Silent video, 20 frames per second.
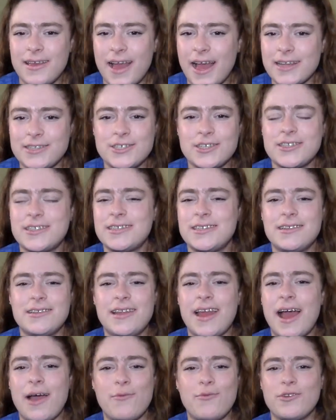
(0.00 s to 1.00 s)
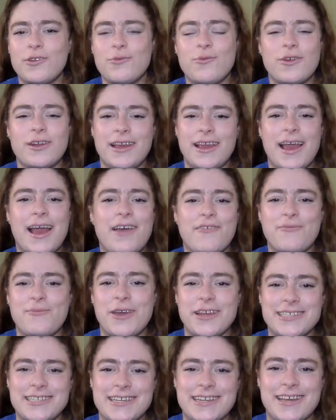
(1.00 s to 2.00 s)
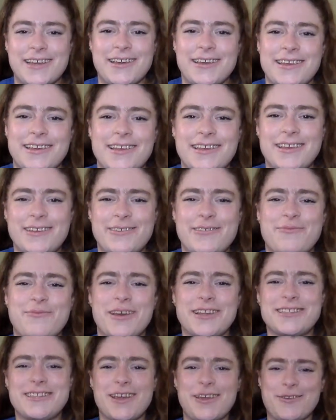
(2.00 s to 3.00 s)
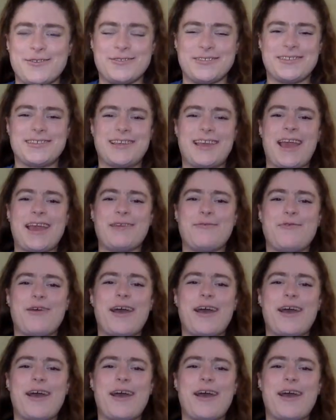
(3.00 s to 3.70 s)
I wouldn't want to have my dinner with my toes getting